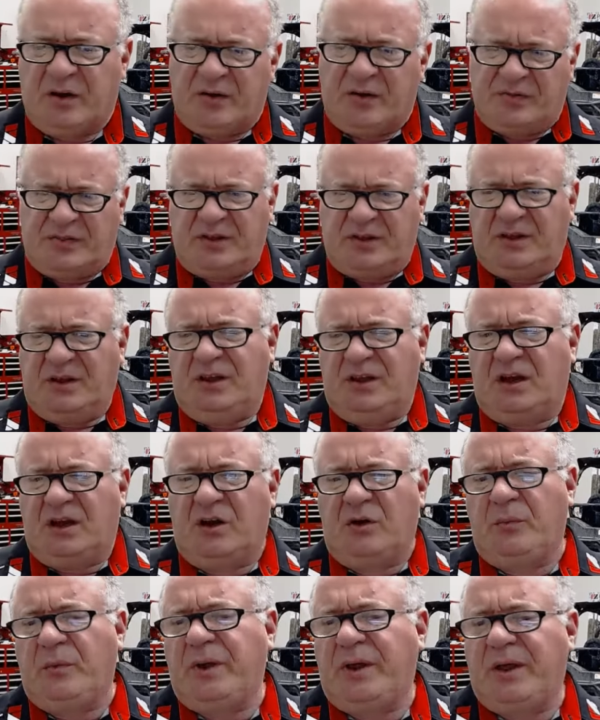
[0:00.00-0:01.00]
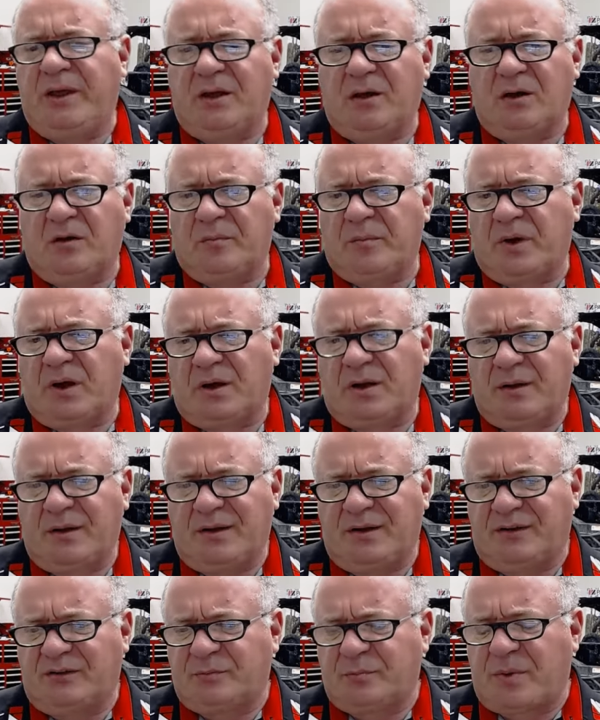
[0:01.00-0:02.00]
The OEM
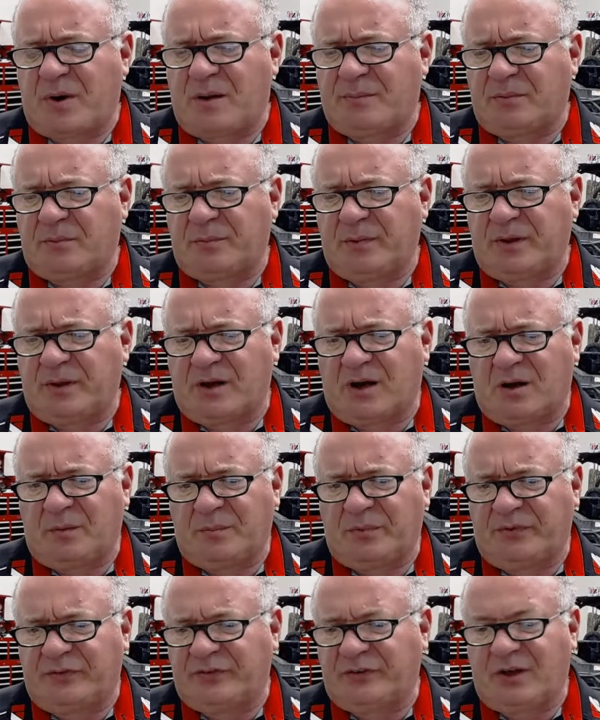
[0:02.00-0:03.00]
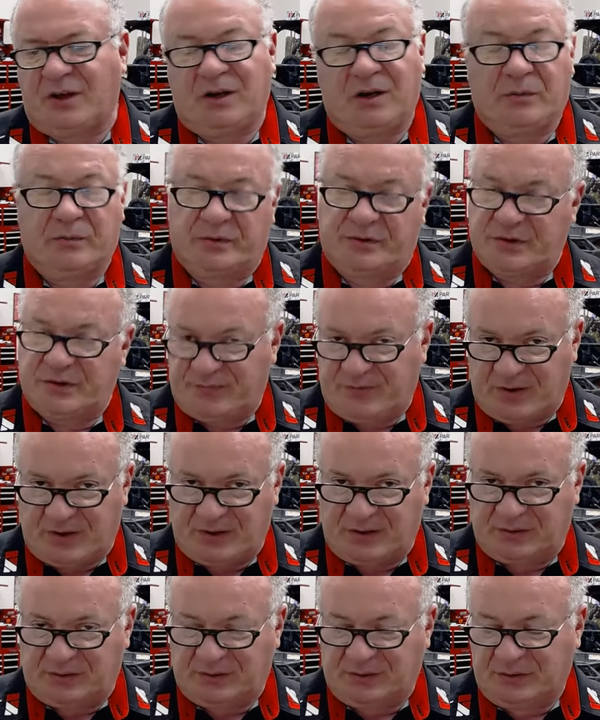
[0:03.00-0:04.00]
is probably compensating, which I
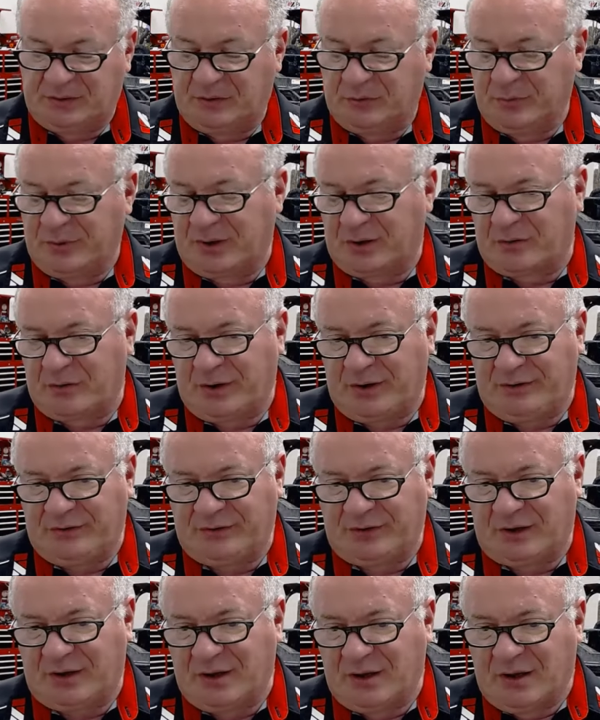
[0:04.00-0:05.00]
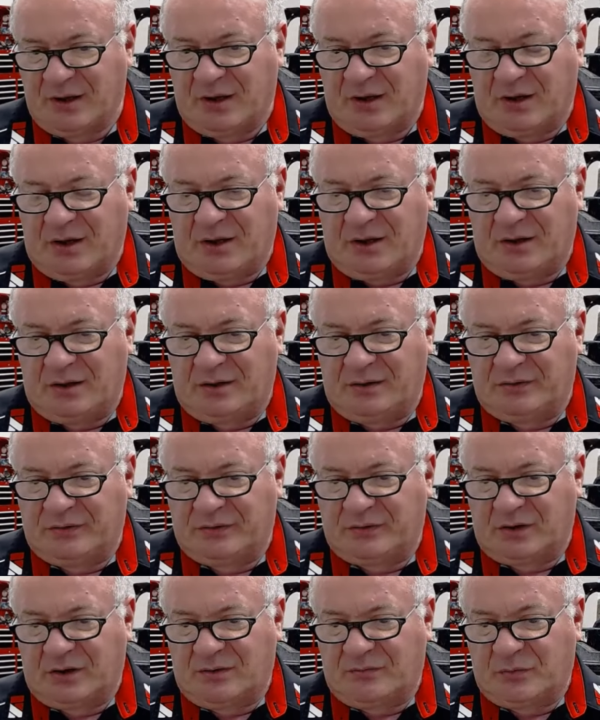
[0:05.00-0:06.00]
find it a little bit crazy, is
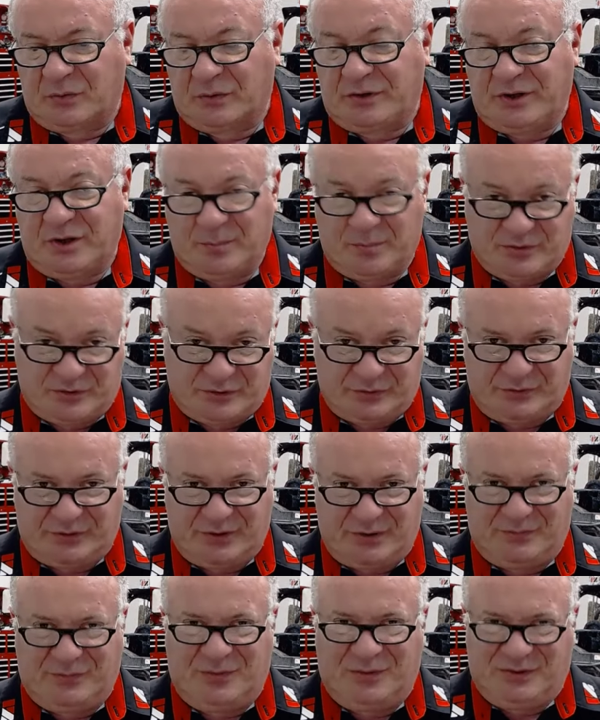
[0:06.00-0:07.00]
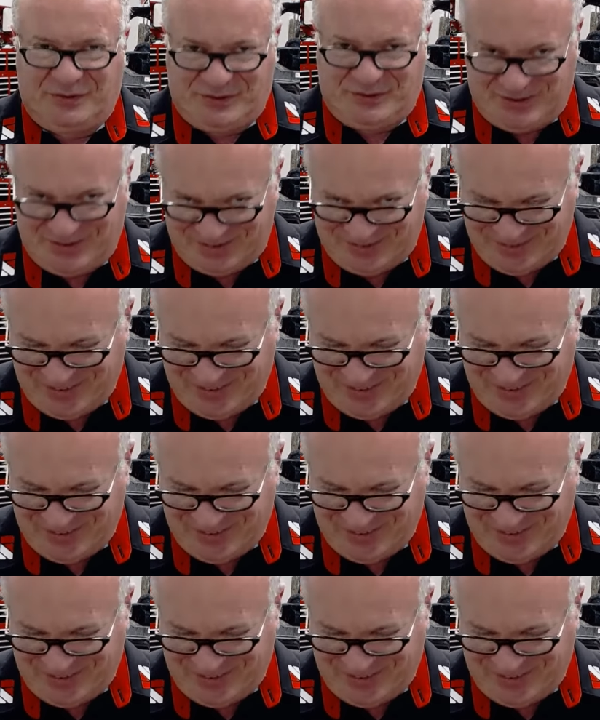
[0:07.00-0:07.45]
for temperature difference.